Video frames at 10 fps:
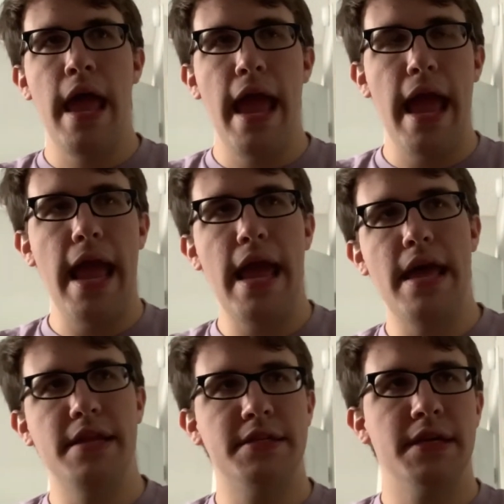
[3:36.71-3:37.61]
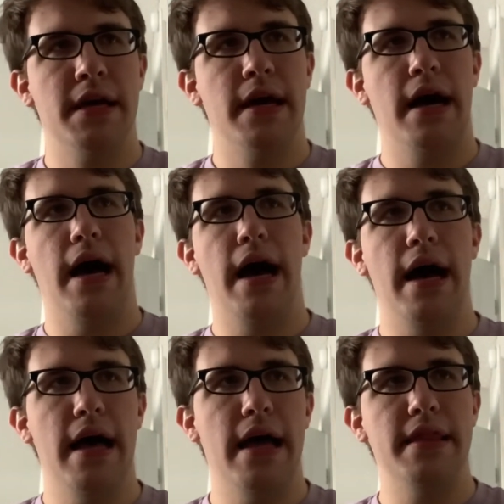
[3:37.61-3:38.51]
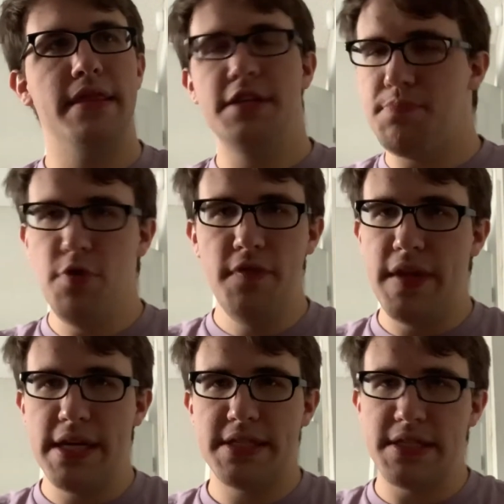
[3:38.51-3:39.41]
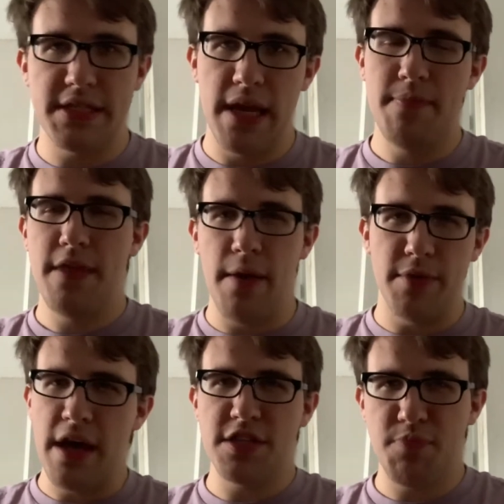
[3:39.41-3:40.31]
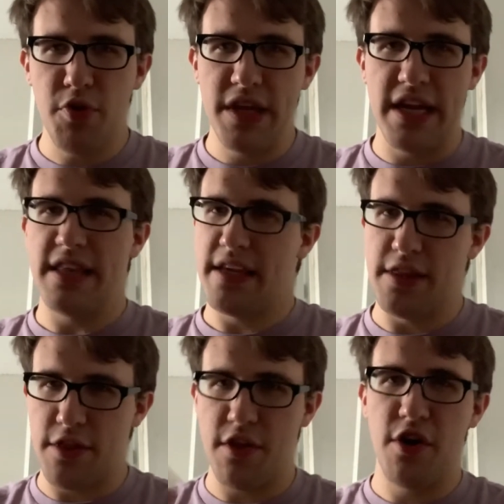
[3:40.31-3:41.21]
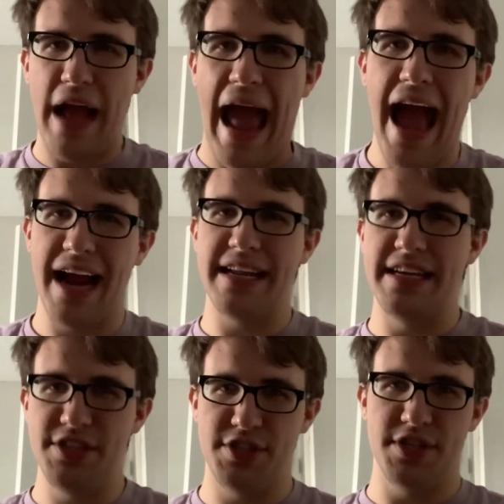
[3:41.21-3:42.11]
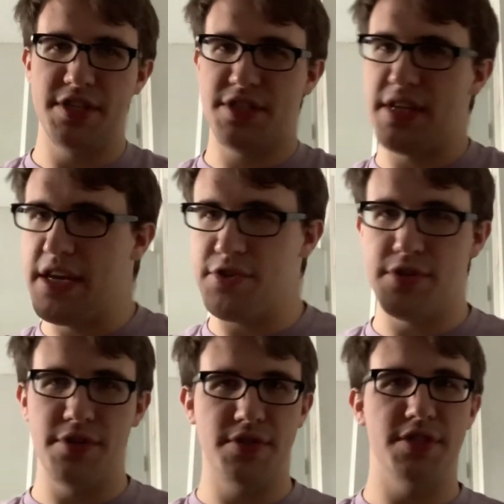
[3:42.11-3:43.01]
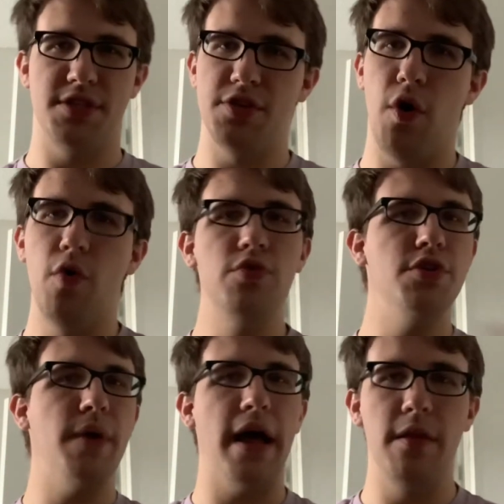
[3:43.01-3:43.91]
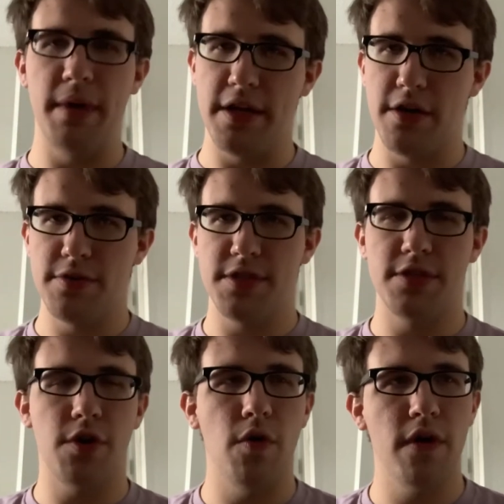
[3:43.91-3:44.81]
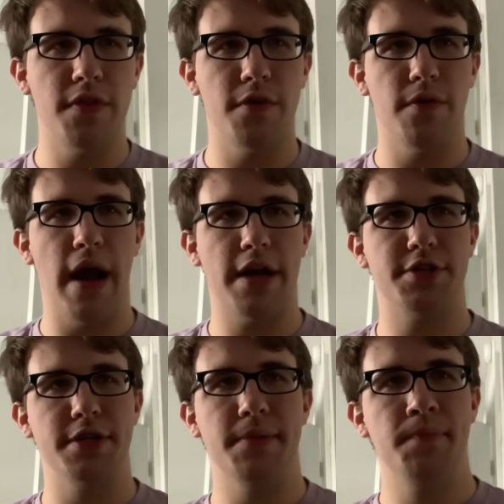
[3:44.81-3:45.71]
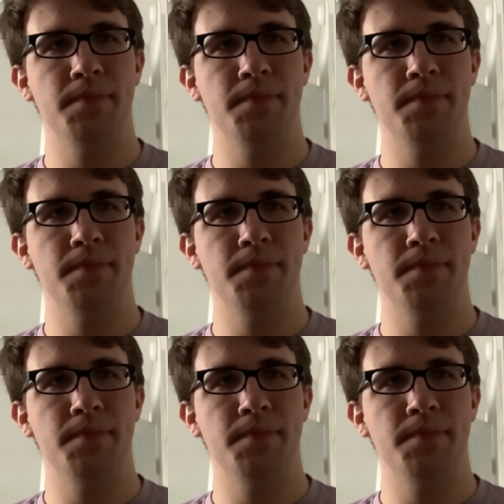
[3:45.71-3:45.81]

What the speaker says: And this movie does the same thing. Without spoiling anything, in the third act, it just introduces this whole new element and goes in this whole other direction.